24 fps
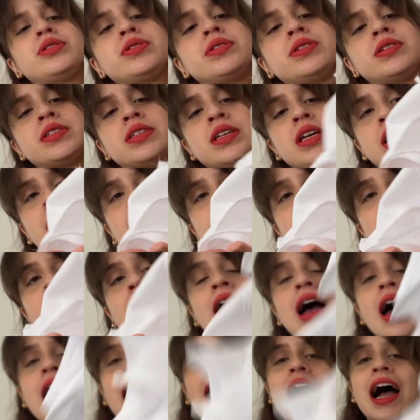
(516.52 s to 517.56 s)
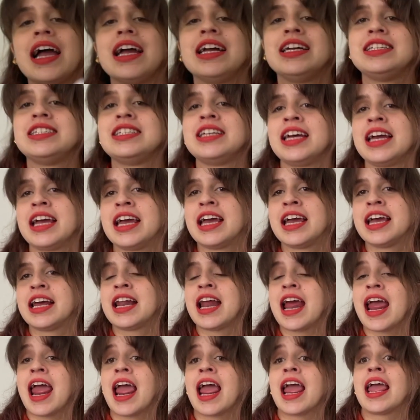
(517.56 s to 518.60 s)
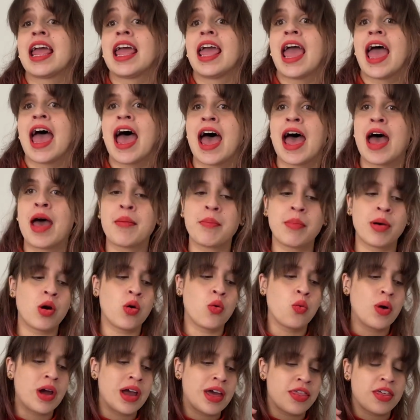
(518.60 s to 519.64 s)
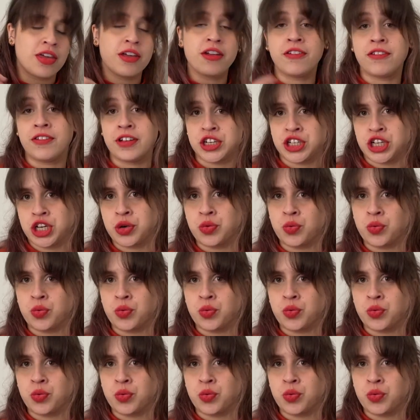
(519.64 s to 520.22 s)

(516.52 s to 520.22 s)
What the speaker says: see, I did a hem with a fishing